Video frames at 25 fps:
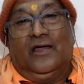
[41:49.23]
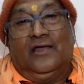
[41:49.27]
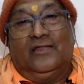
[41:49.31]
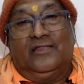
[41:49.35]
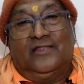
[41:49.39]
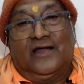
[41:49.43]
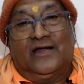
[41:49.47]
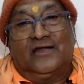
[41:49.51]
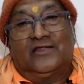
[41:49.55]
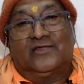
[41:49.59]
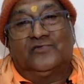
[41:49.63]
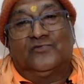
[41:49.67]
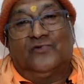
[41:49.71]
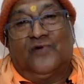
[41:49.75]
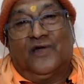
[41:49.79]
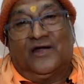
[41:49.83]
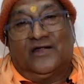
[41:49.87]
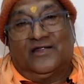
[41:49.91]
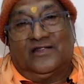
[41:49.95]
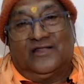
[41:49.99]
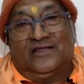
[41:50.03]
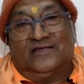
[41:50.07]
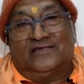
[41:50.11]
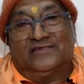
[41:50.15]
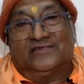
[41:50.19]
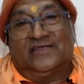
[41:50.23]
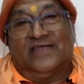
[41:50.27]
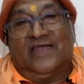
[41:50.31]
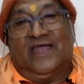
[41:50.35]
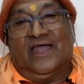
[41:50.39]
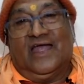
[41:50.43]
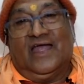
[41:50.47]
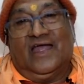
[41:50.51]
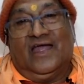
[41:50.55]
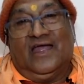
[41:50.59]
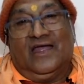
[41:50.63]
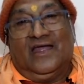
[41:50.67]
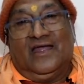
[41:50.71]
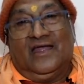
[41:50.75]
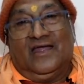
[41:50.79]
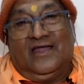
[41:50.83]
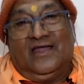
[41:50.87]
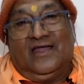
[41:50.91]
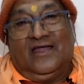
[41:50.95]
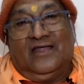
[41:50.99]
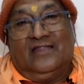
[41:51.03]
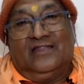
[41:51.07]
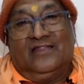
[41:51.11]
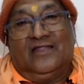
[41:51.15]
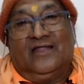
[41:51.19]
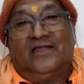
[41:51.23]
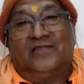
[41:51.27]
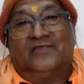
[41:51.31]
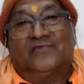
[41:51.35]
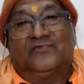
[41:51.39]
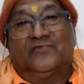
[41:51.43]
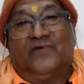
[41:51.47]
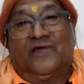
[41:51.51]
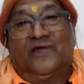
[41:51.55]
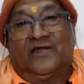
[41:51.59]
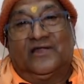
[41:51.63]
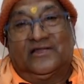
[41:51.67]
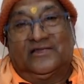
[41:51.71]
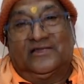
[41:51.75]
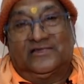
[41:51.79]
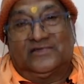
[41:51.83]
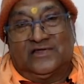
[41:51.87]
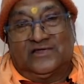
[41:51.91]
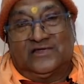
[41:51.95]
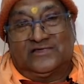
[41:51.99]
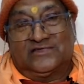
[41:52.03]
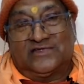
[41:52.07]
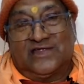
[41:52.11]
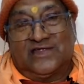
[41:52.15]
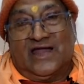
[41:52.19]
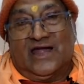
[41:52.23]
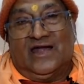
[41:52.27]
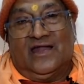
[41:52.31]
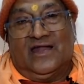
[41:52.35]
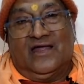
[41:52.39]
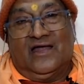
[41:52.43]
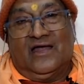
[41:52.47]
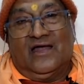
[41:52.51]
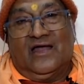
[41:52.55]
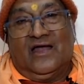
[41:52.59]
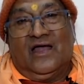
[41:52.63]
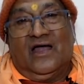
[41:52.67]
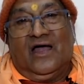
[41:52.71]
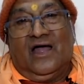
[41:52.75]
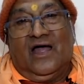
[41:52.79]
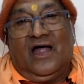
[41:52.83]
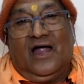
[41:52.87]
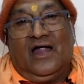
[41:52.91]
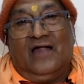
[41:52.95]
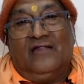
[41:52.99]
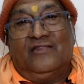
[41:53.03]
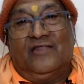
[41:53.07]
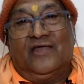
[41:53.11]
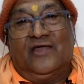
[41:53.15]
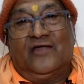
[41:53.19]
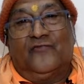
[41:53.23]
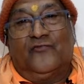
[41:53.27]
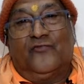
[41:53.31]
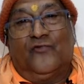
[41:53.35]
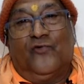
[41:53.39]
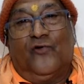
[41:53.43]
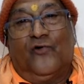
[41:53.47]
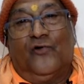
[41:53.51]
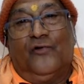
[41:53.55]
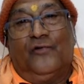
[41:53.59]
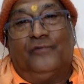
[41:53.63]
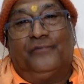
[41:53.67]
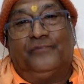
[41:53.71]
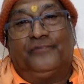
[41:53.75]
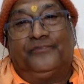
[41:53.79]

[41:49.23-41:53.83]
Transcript: That is what they say. That is what is said. And therefore,